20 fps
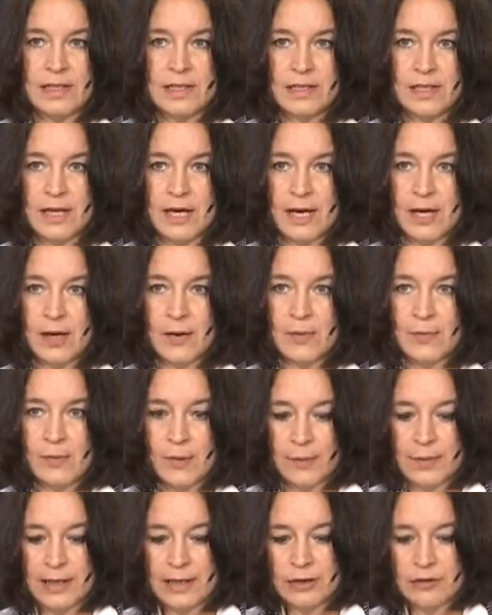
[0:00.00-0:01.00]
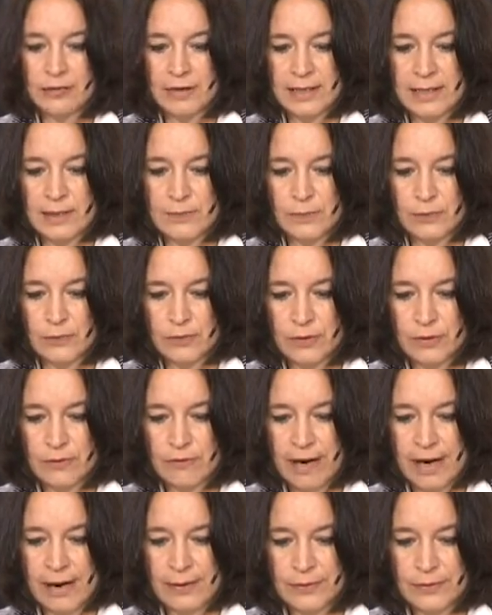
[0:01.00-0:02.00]
to turn public transport
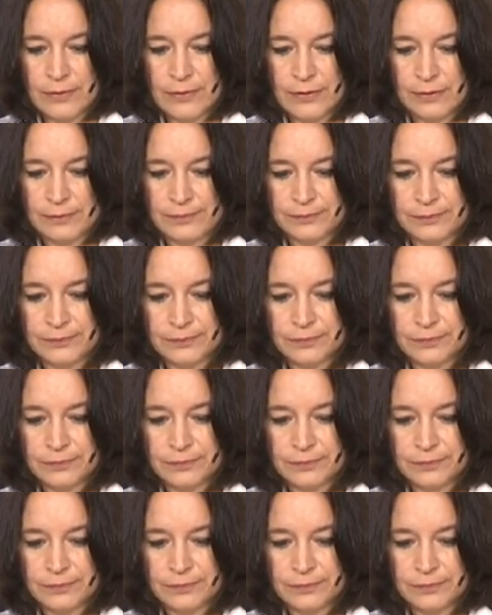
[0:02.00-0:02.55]
around.